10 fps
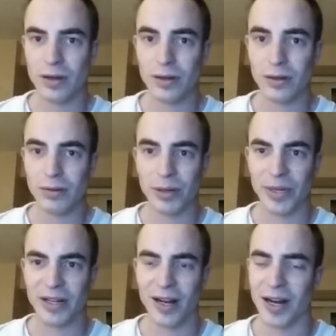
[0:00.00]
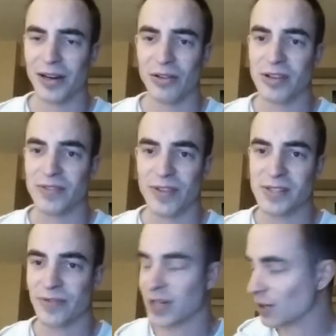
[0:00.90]
Oh my god, I know
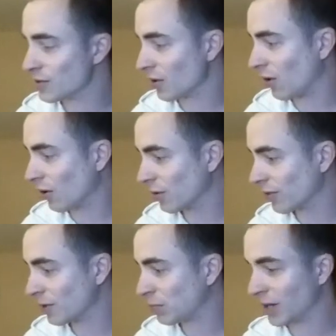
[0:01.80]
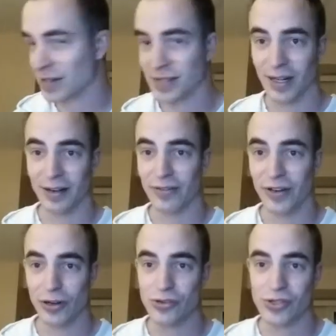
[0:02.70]
this video is all over the place. I have
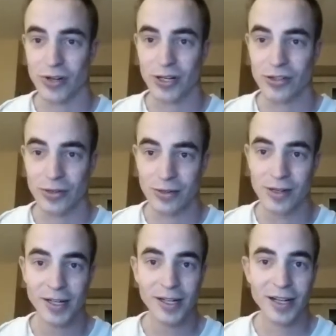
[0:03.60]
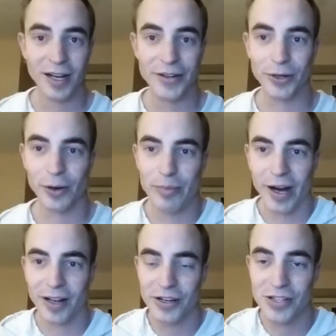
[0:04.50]
no structure. I do
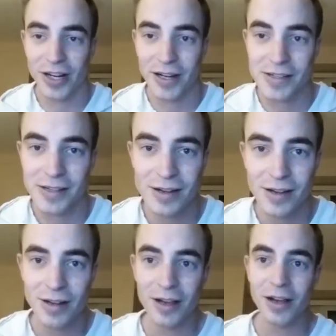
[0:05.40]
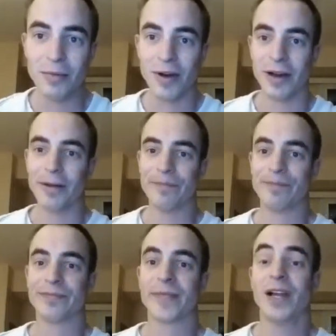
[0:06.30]
apologize. But
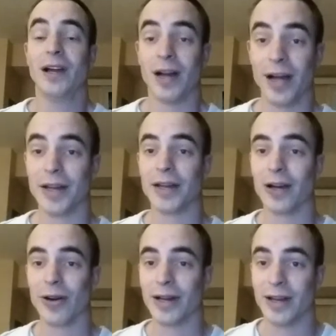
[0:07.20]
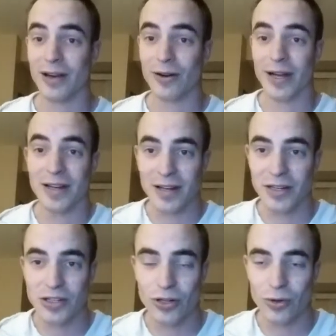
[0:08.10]
I know I
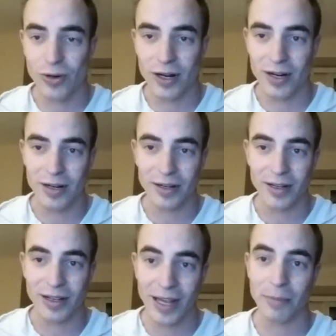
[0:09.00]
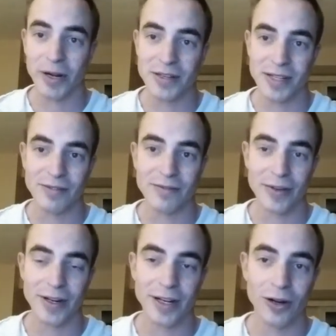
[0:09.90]
didn't do a game hunting
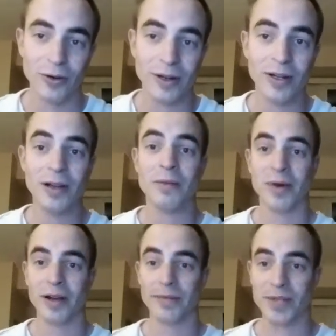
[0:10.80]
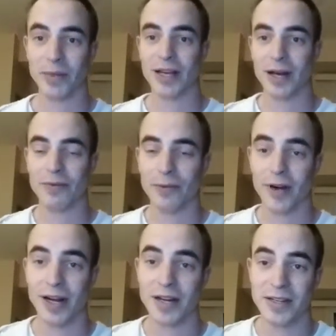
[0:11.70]
video. But to make up
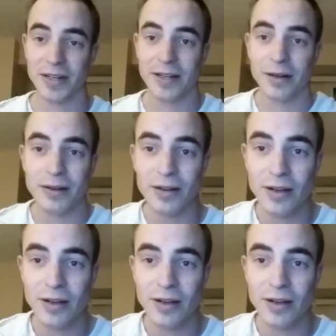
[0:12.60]
for it, I did get